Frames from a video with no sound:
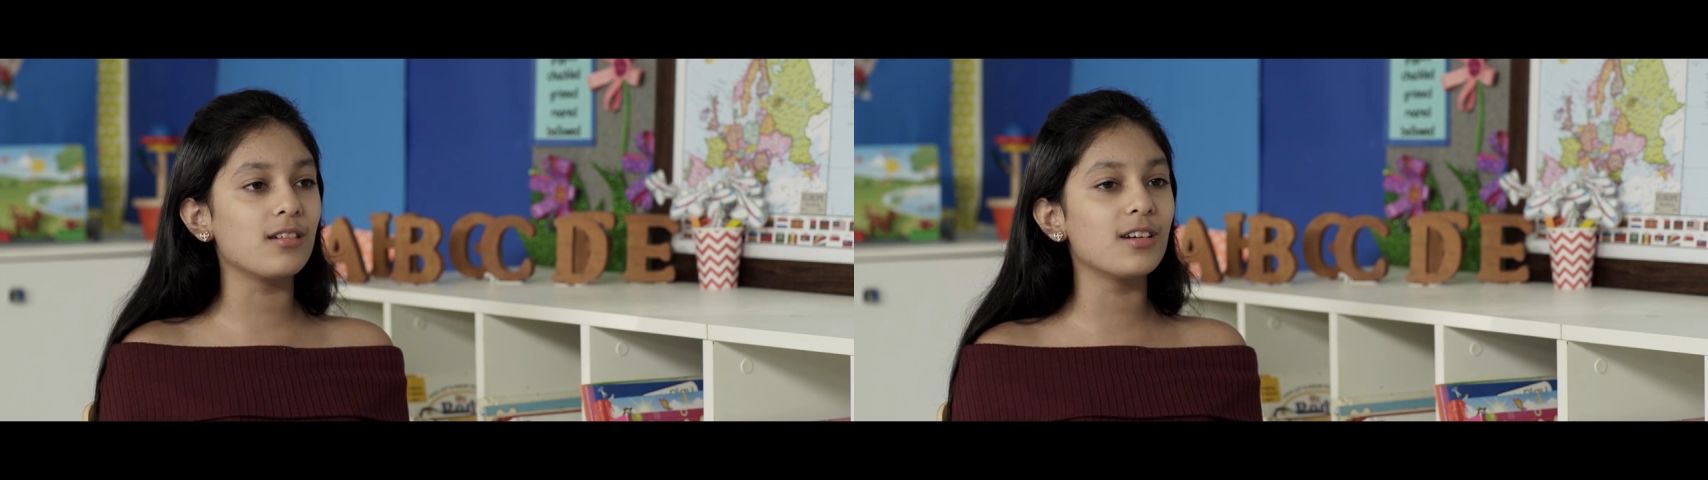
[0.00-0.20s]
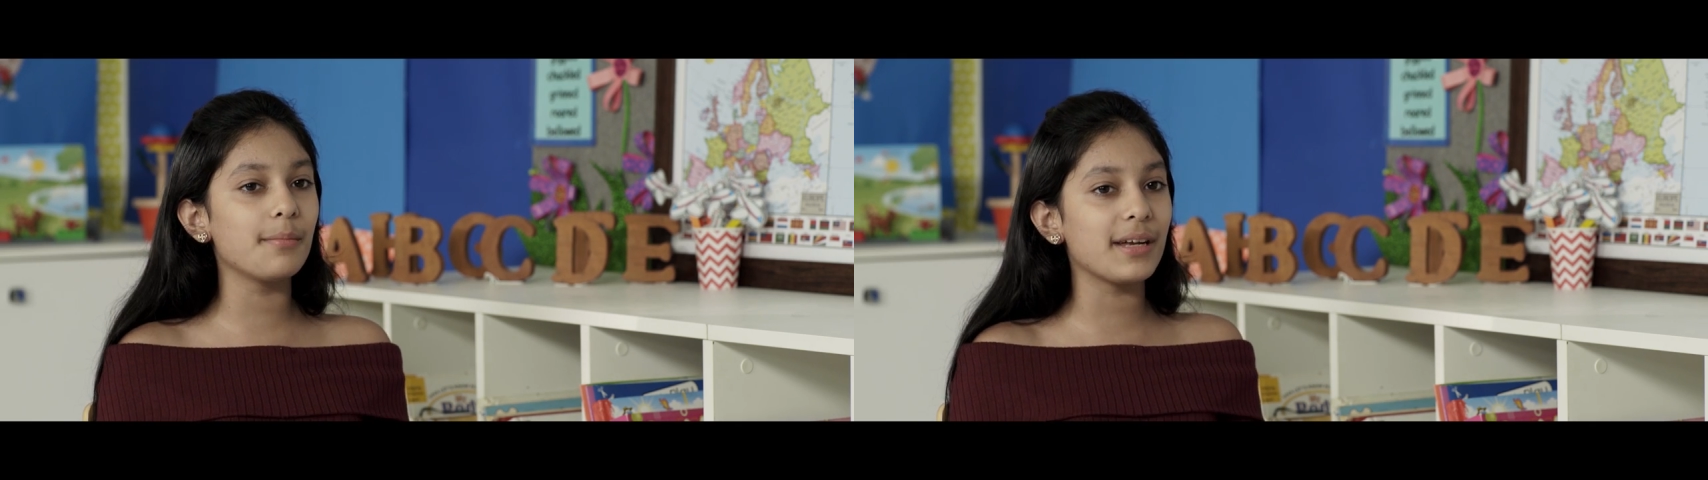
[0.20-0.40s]

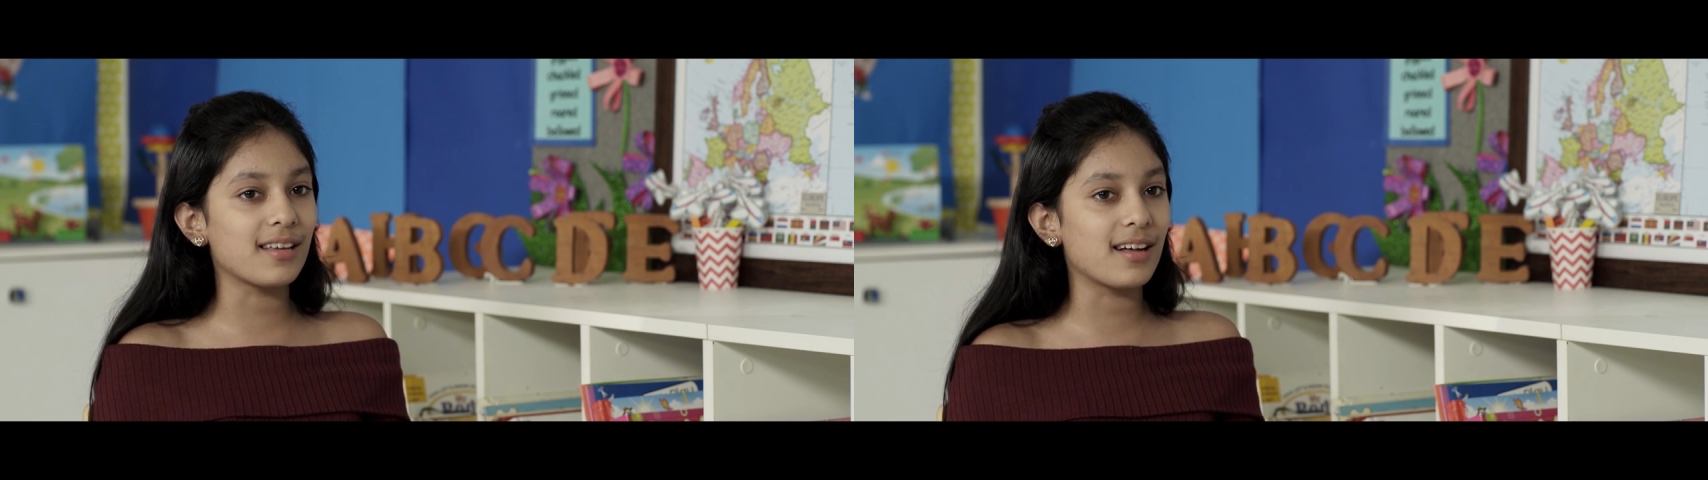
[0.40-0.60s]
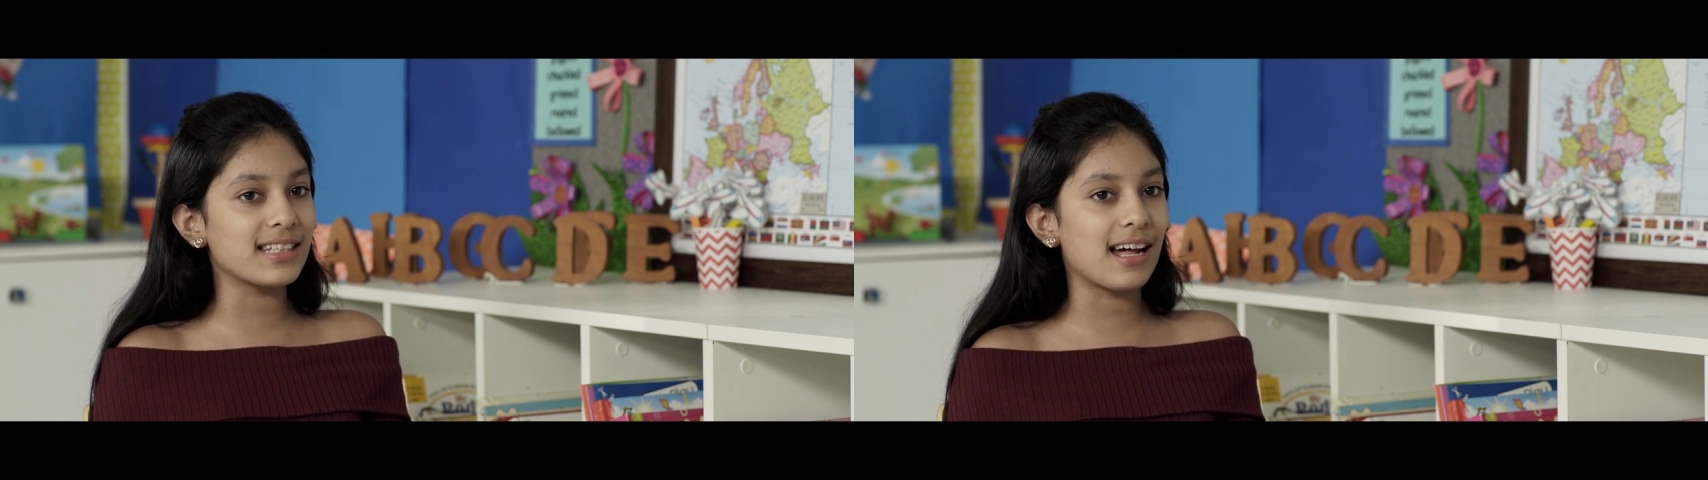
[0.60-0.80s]
100
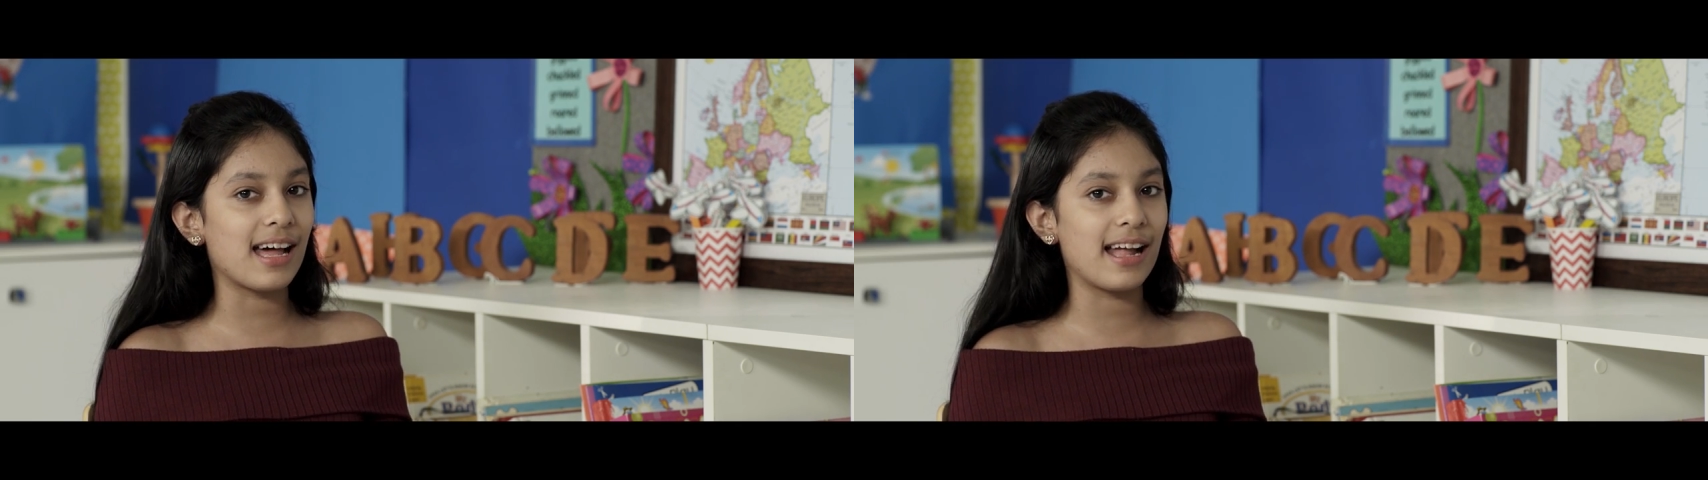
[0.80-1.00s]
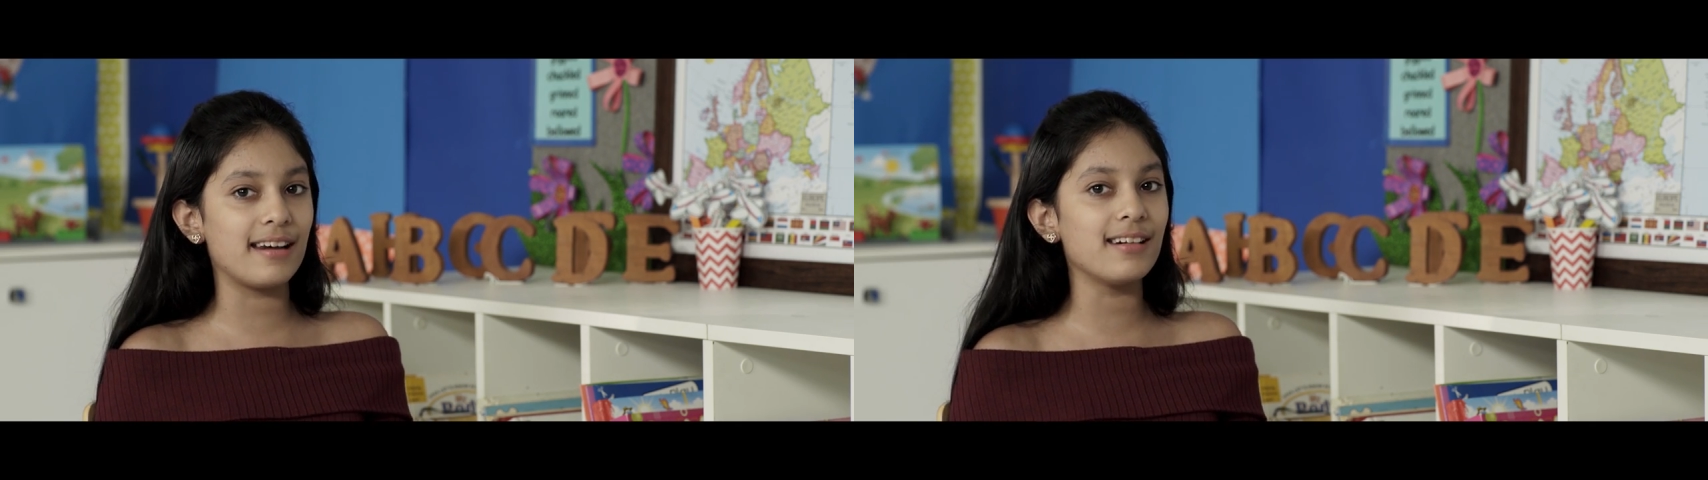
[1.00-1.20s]
meters
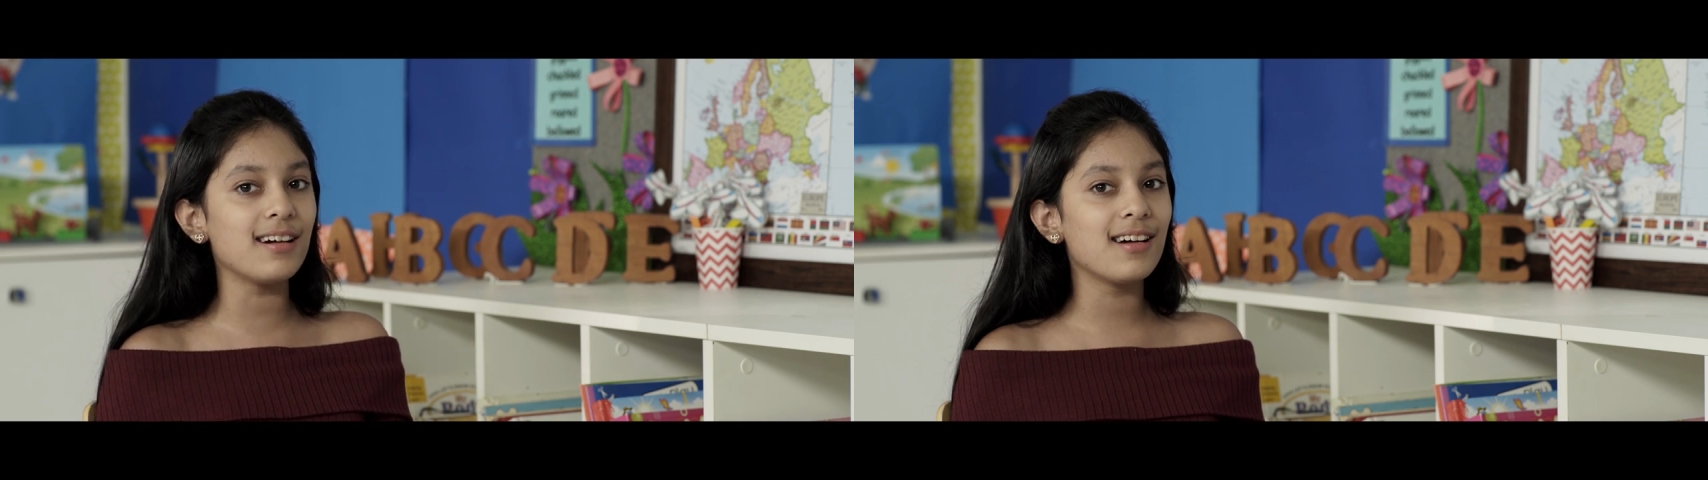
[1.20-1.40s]
ahead.